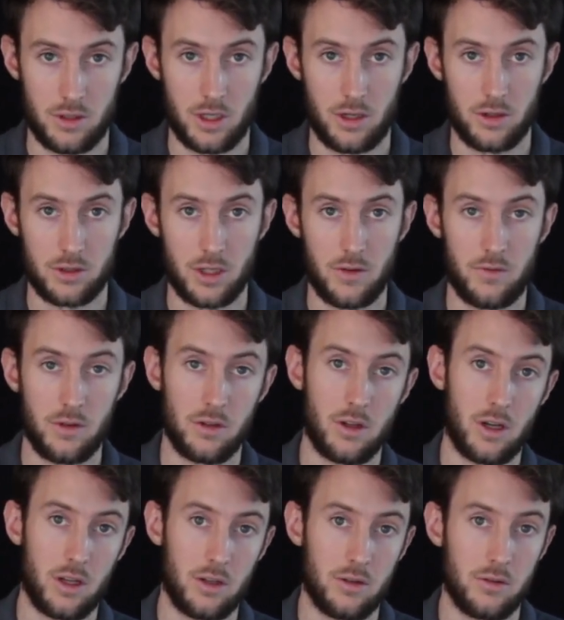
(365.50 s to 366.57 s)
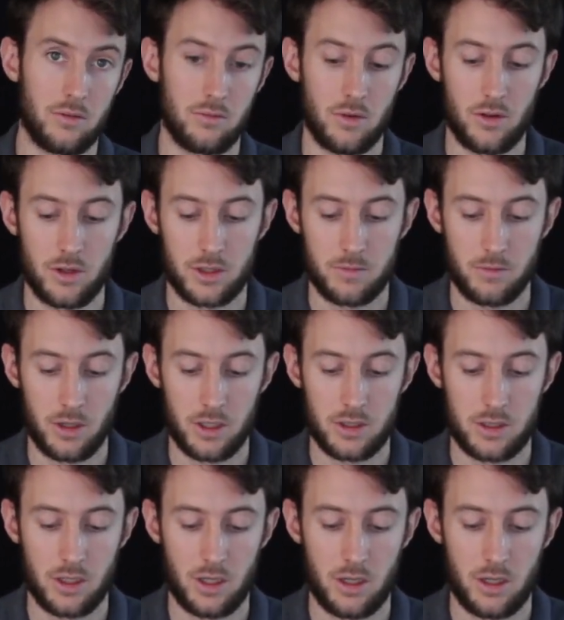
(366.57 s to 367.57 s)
Take your safety line, run the spliced